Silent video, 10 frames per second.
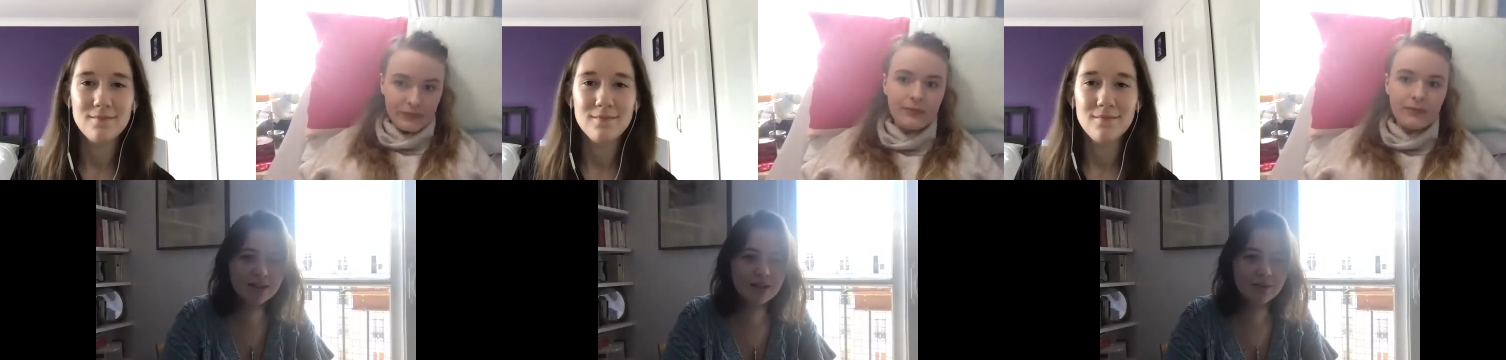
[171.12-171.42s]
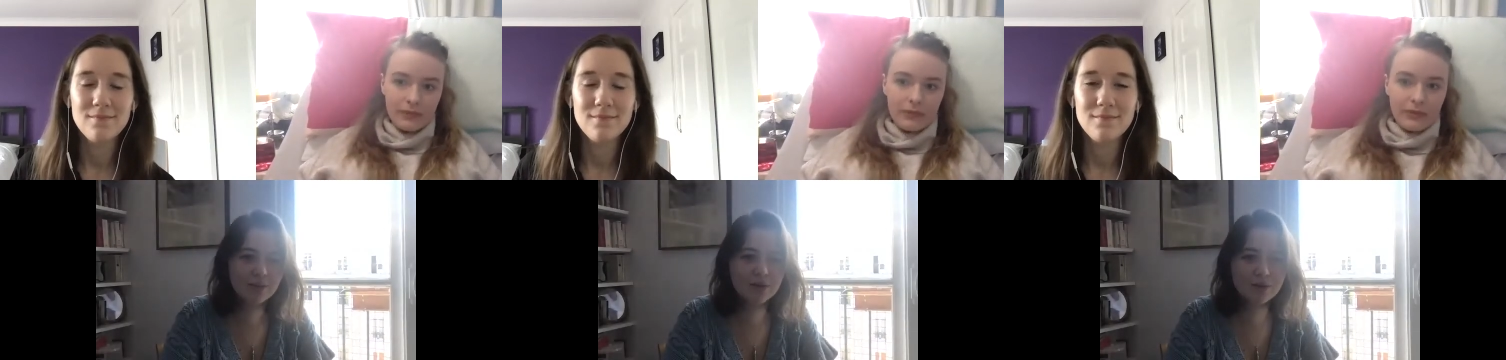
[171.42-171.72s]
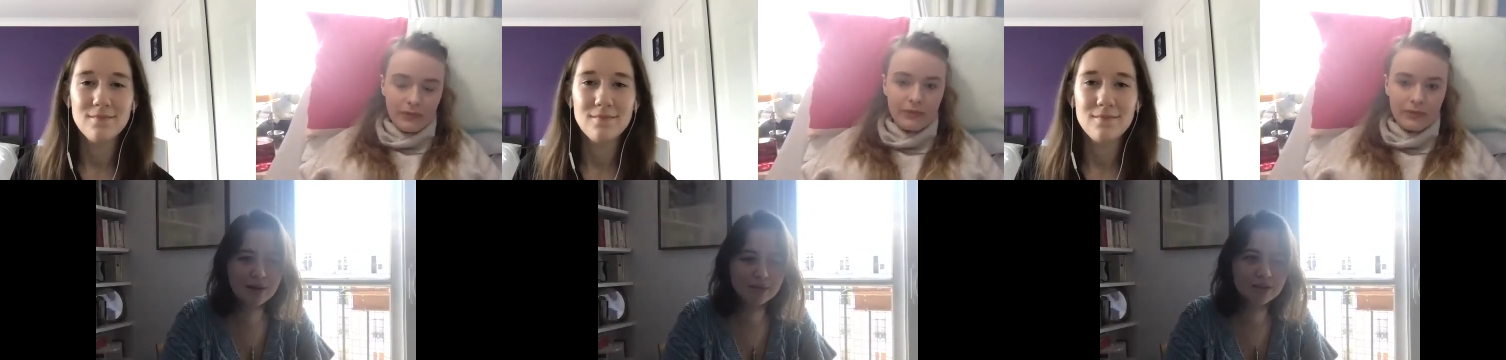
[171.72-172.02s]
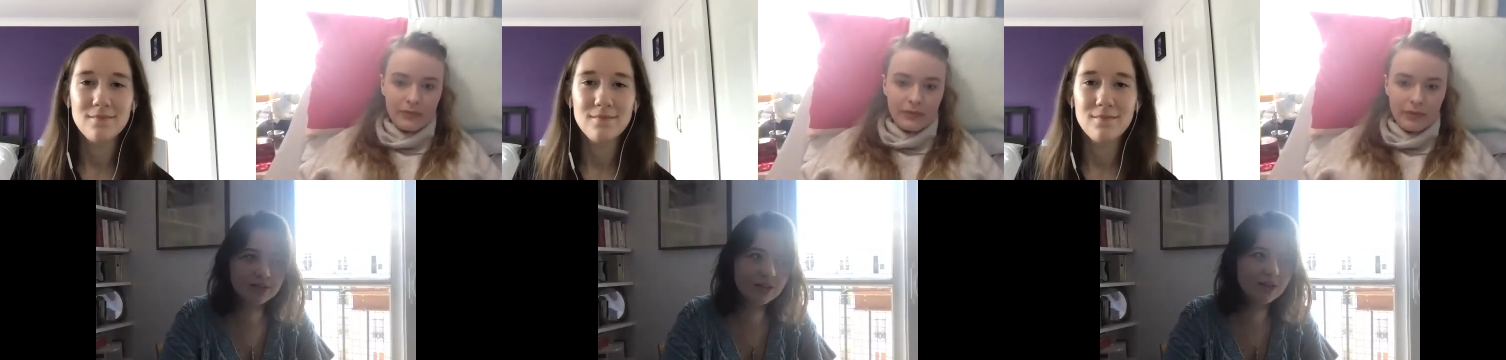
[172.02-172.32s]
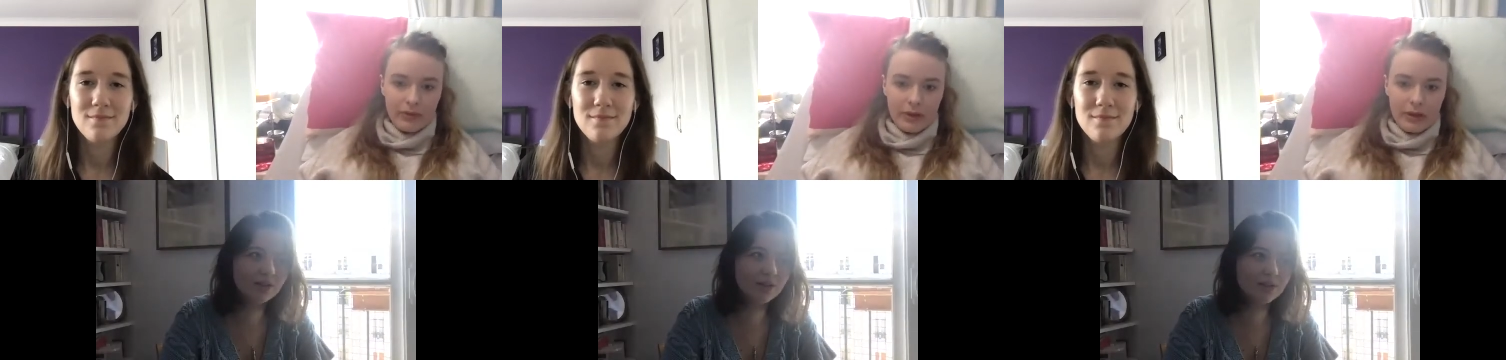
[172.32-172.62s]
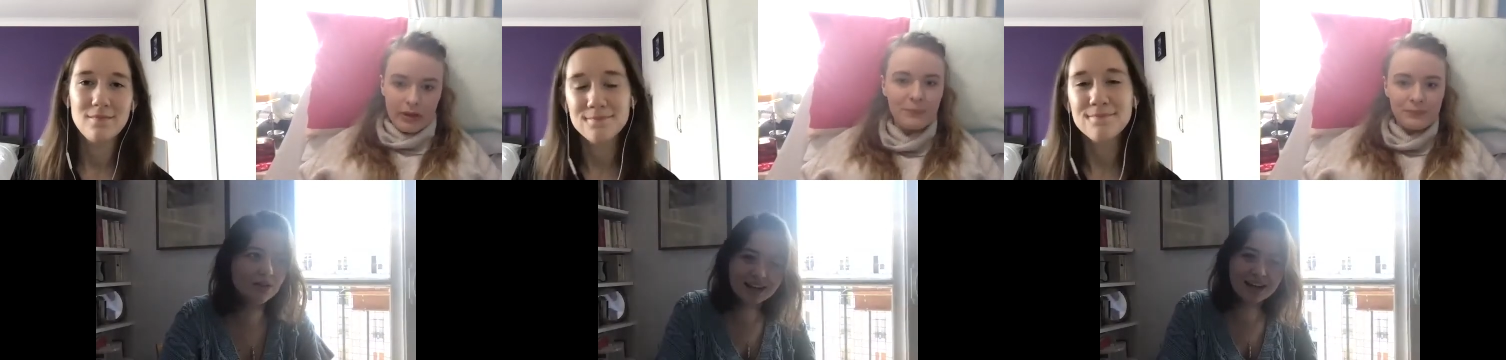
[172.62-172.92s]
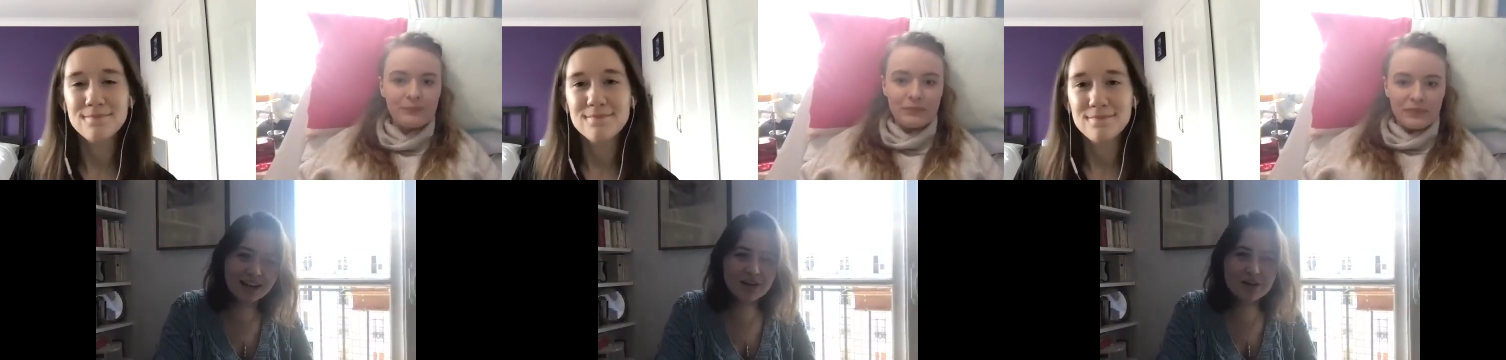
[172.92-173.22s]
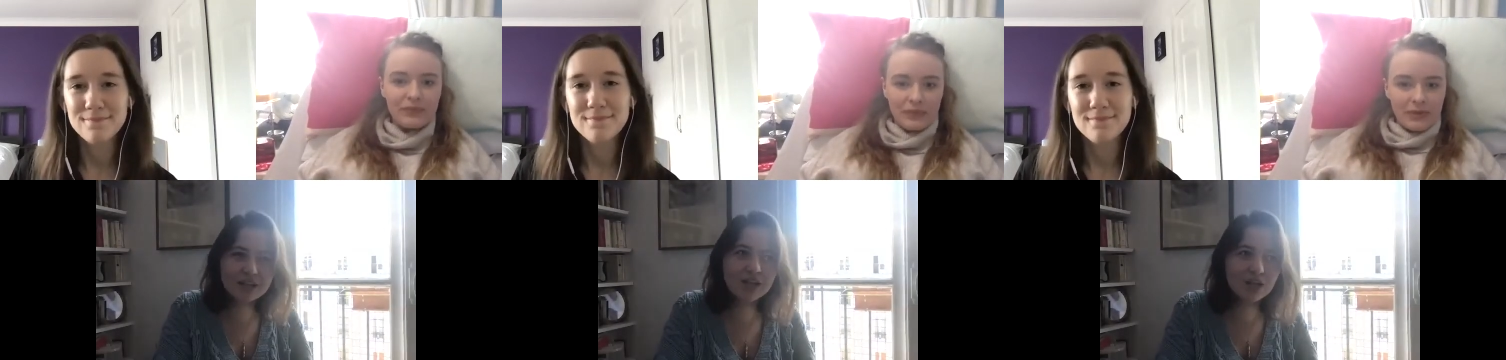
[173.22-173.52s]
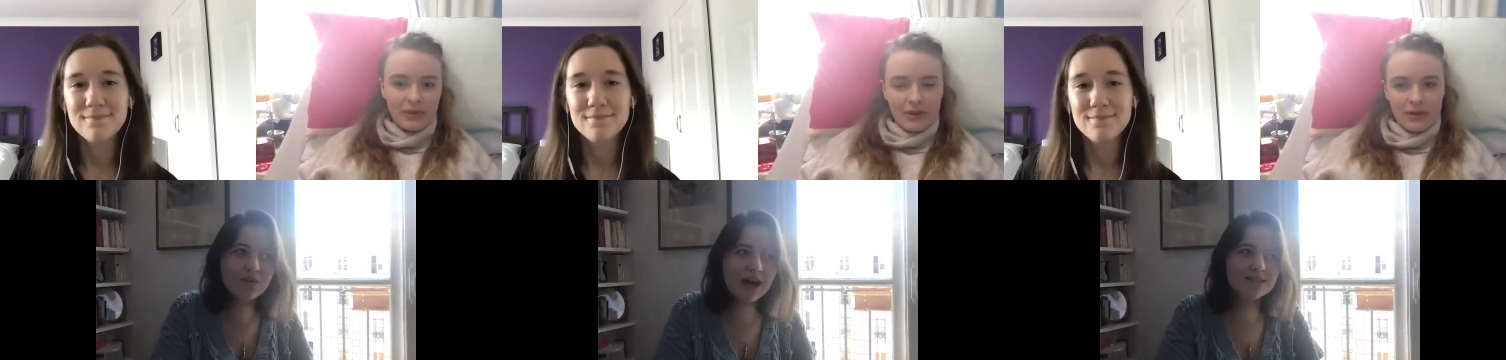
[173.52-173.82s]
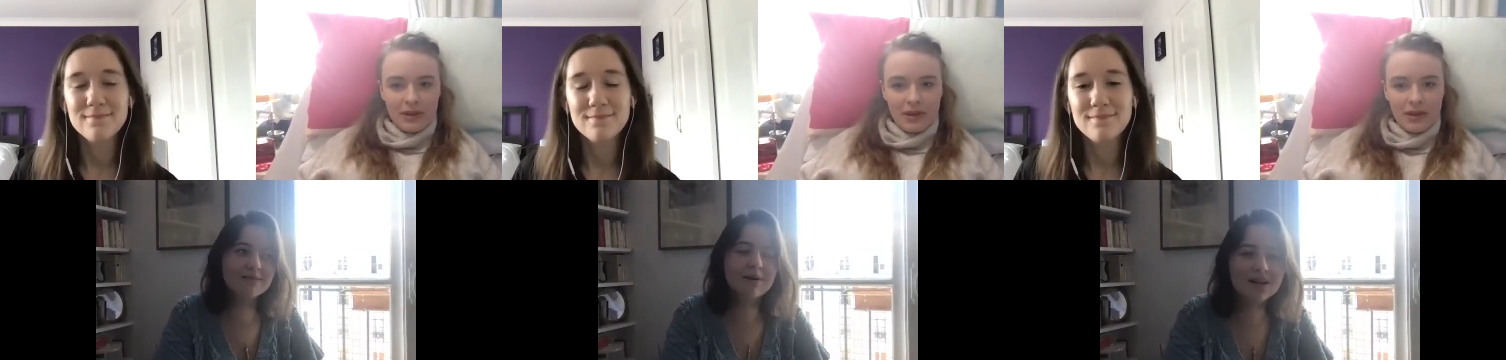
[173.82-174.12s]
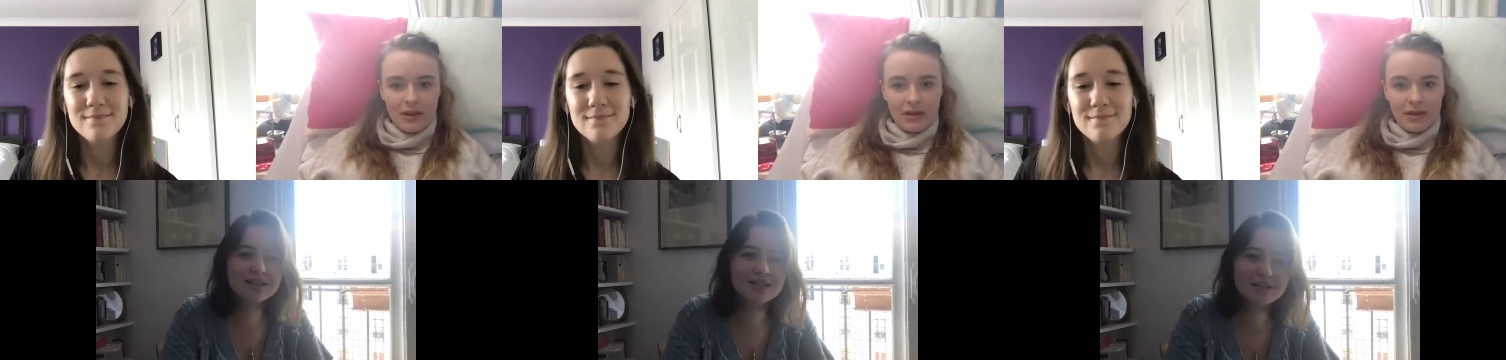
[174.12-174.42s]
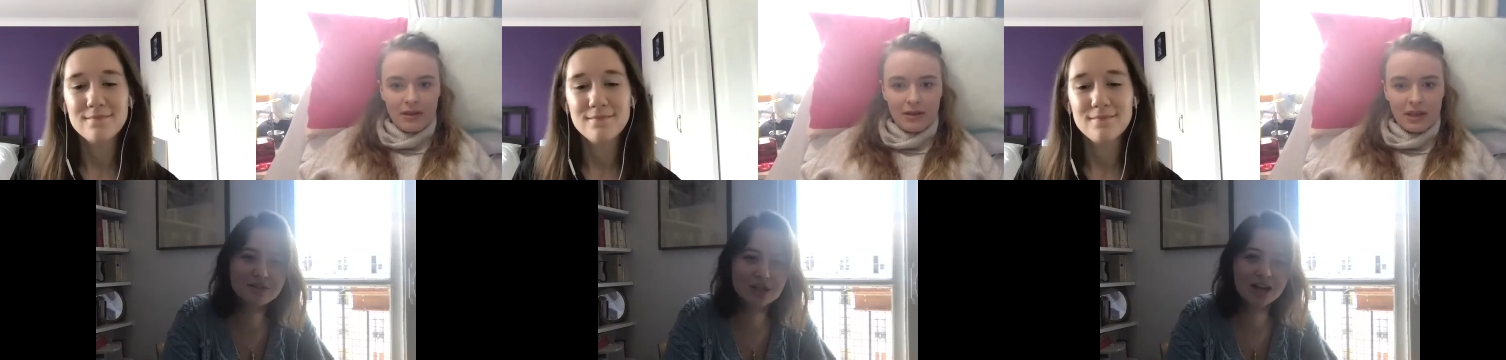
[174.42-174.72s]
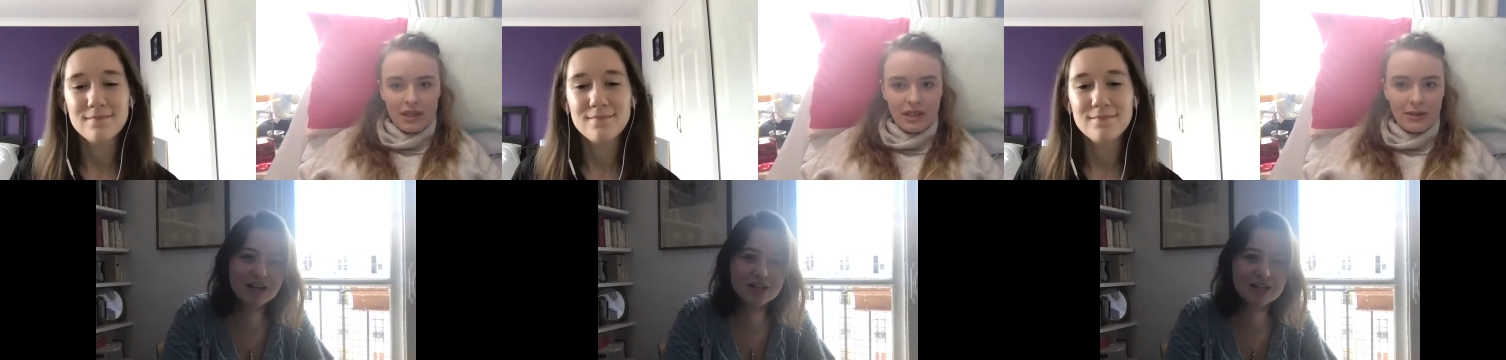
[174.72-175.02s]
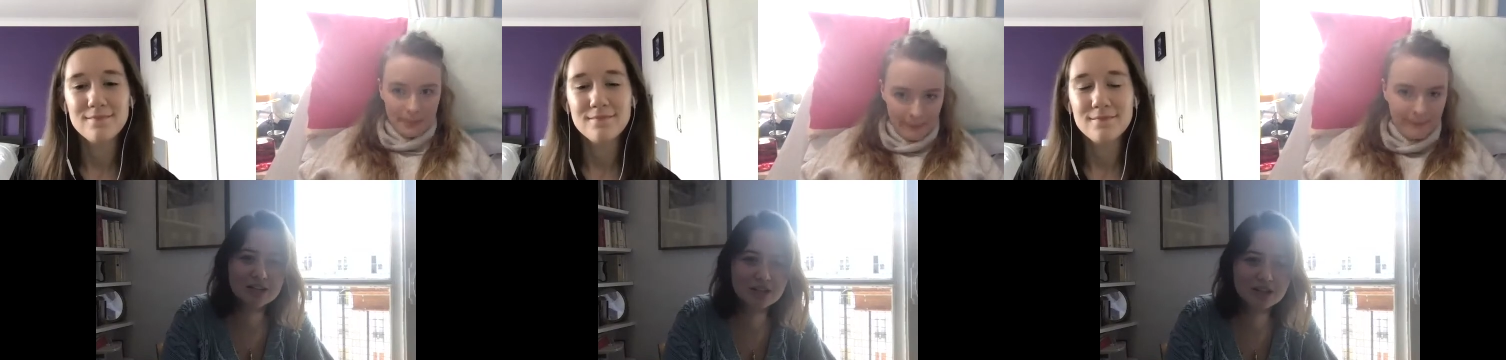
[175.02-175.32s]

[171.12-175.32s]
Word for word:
Speaker 1: what you were able to do and i don't think you as a person have changed it's just